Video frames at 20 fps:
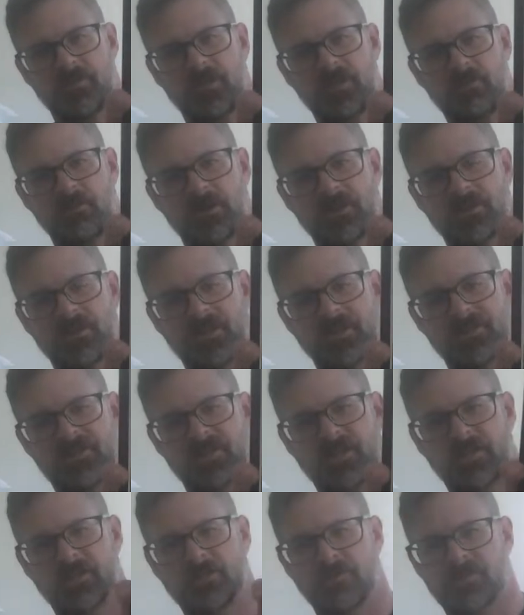Indirect line
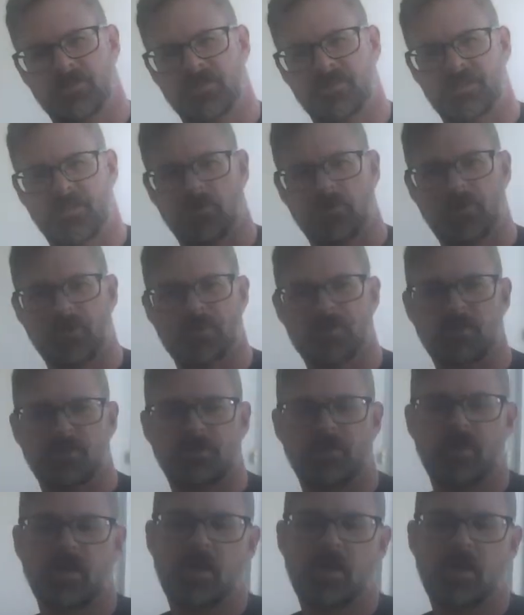signals and set location.